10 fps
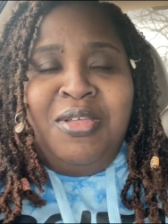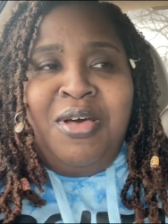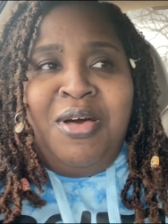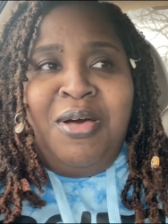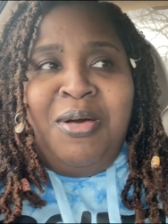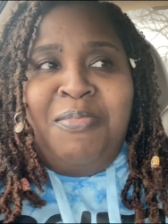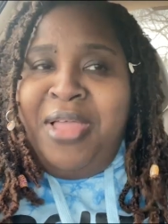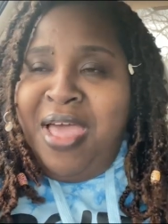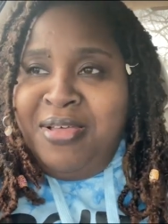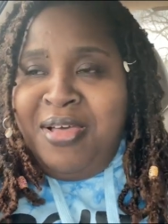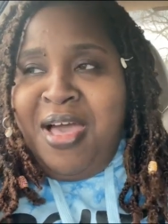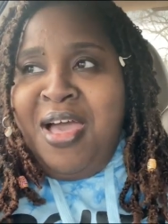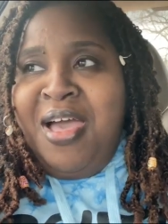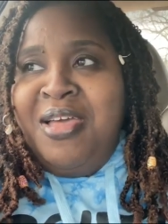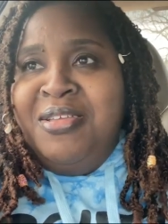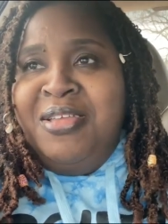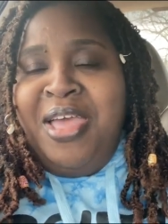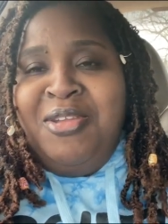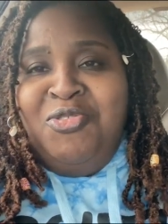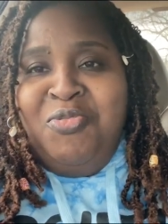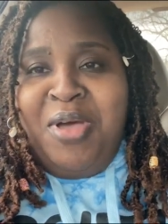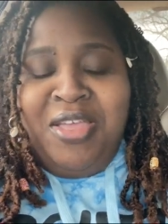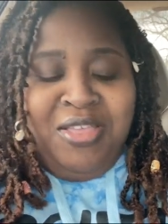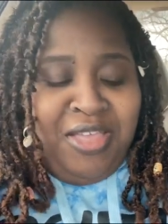a uh, black guy came to my